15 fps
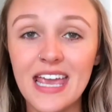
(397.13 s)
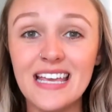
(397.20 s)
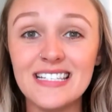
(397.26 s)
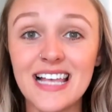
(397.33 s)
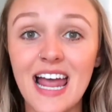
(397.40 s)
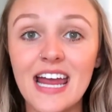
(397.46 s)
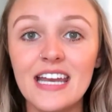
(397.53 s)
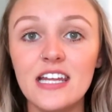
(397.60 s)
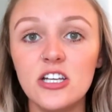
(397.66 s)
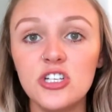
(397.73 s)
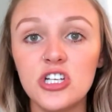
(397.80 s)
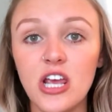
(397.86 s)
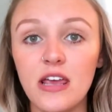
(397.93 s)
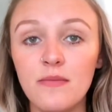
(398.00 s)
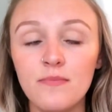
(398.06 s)
anxiety
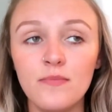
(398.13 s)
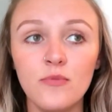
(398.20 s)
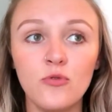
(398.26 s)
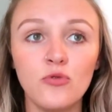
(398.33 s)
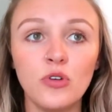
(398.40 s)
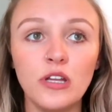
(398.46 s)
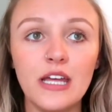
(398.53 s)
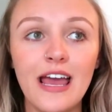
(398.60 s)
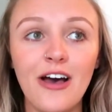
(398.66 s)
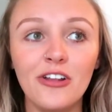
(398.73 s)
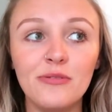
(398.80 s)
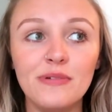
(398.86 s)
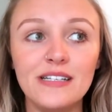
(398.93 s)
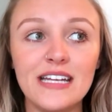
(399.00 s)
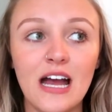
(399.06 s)
and shame really
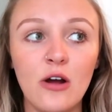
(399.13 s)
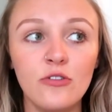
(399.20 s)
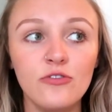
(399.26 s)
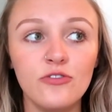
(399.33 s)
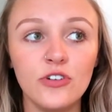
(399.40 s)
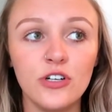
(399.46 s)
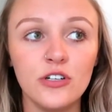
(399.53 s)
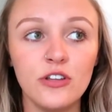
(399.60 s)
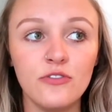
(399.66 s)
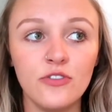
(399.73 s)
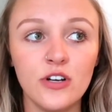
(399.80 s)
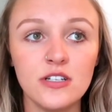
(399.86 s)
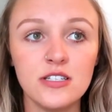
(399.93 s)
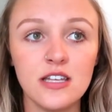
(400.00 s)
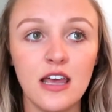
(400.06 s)
held me down for the
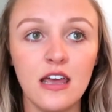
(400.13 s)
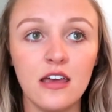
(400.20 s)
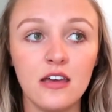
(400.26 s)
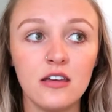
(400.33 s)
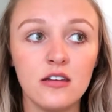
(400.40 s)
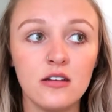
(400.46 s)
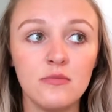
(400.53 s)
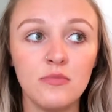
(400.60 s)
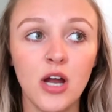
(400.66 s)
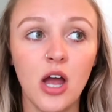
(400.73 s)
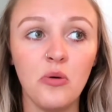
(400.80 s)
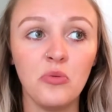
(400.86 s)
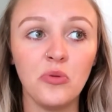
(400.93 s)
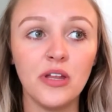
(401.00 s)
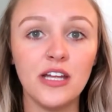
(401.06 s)
first like
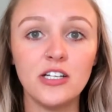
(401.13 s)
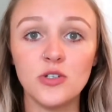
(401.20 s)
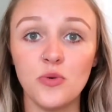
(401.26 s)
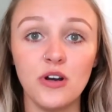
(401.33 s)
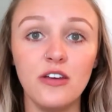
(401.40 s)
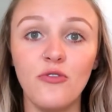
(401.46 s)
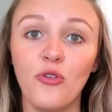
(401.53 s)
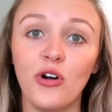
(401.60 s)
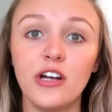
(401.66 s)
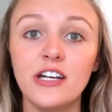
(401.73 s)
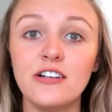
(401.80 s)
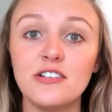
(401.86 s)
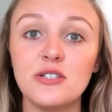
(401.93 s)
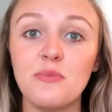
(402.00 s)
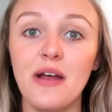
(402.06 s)
probably 24
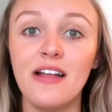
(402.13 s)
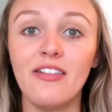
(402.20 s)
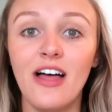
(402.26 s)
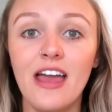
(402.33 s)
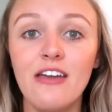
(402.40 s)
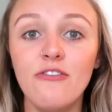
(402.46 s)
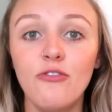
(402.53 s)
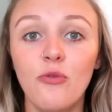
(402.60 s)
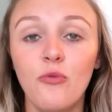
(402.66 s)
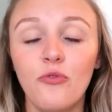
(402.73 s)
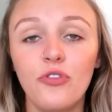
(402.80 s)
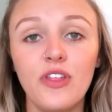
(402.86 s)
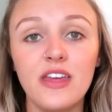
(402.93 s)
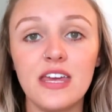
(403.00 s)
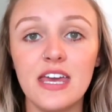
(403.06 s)
years of my life,
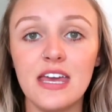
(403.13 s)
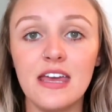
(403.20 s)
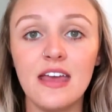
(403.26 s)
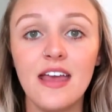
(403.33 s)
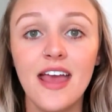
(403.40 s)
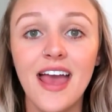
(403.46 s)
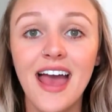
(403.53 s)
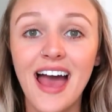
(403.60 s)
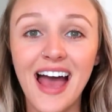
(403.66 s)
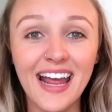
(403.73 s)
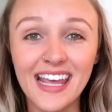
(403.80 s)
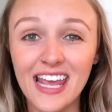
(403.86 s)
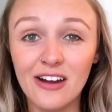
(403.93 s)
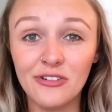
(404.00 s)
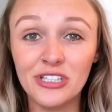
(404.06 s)
thinking
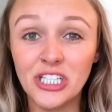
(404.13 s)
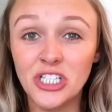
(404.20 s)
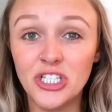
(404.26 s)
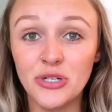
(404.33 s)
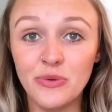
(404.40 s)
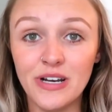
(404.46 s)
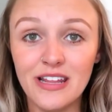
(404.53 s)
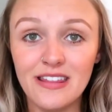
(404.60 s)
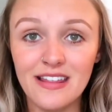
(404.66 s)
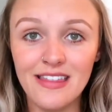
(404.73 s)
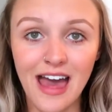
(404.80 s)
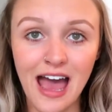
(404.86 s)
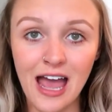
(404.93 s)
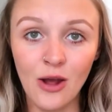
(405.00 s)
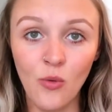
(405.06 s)
I can't really do anything
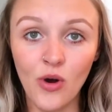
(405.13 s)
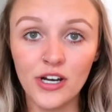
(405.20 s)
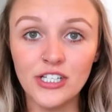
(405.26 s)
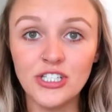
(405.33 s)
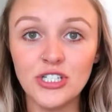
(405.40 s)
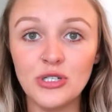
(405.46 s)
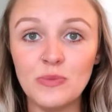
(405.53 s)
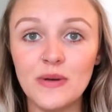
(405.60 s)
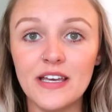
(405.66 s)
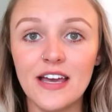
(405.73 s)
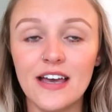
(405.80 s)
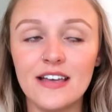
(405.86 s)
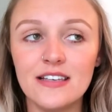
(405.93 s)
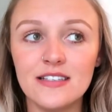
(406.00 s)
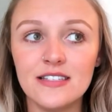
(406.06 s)
that I want to do
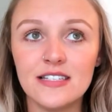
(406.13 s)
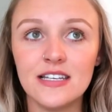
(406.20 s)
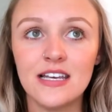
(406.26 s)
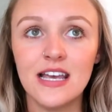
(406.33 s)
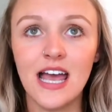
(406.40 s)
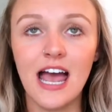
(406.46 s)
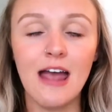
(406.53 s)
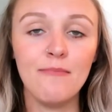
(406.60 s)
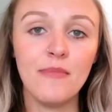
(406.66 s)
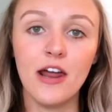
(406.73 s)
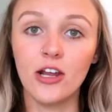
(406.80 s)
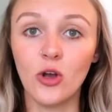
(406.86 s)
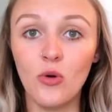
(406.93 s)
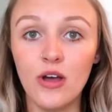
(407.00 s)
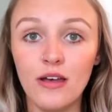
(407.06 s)
because I'm
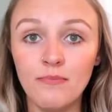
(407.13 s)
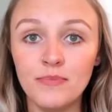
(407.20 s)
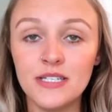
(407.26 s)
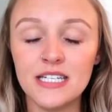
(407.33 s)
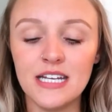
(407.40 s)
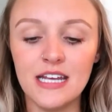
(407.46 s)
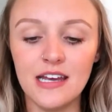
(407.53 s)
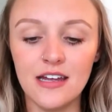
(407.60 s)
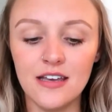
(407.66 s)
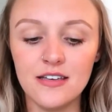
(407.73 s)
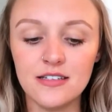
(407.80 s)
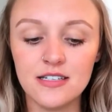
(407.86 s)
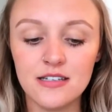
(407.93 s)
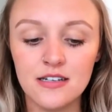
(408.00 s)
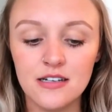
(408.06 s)
not equipped.
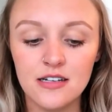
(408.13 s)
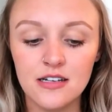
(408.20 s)
And